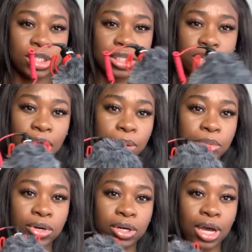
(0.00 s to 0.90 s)
to this
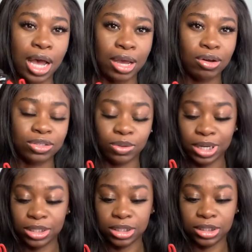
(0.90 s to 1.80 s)
camera. I also
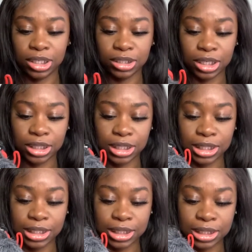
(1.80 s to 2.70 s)
had to change the
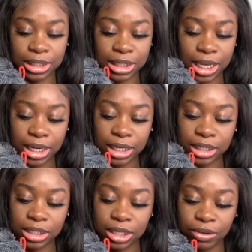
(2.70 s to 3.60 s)
setting and
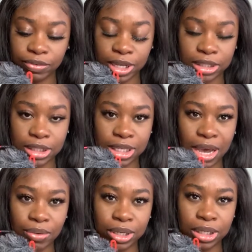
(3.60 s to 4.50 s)
stuff, just
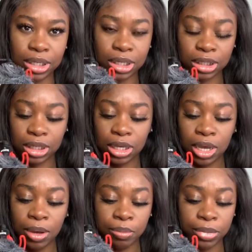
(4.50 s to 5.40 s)
how it looked,
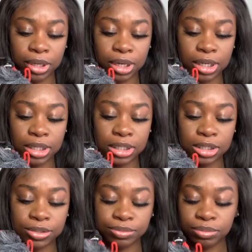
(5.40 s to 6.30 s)

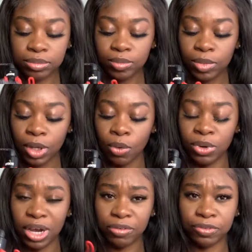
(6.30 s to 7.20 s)
because when
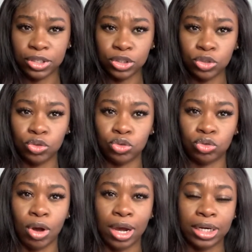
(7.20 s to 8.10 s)
I first
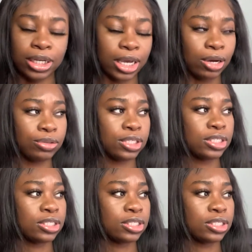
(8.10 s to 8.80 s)
tried it out,